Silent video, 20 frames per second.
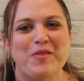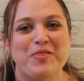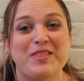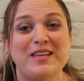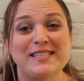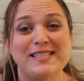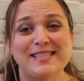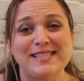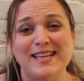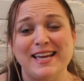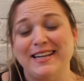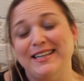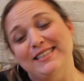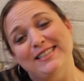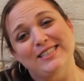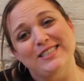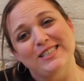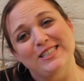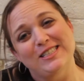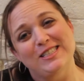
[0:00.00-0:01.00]
This, in
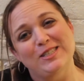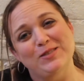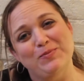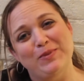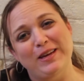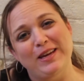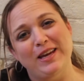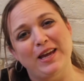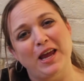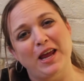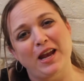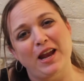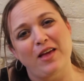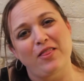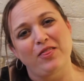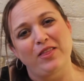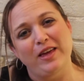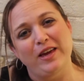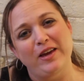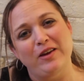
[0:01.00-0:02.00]
addition to being
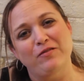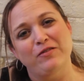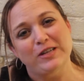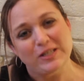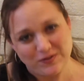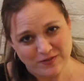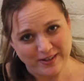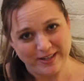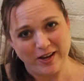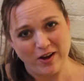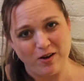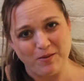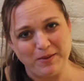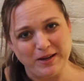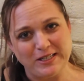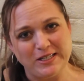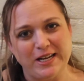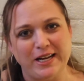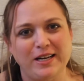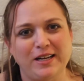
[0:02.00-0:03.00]
the first video on
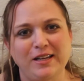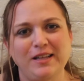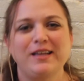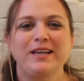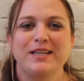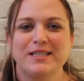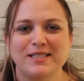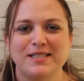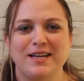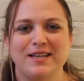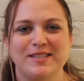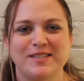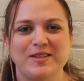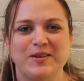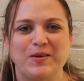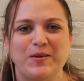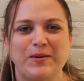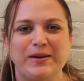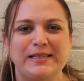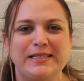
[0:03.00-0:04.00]
my channel, is also
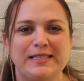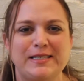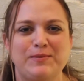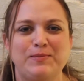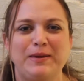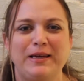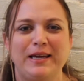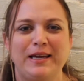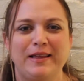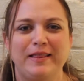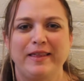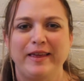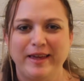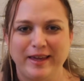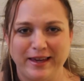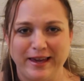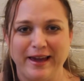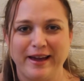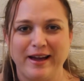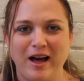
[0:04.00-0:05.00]
going to be the
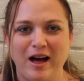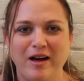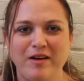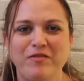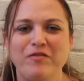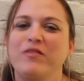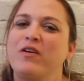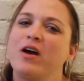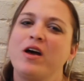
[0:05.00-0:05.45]
kickoff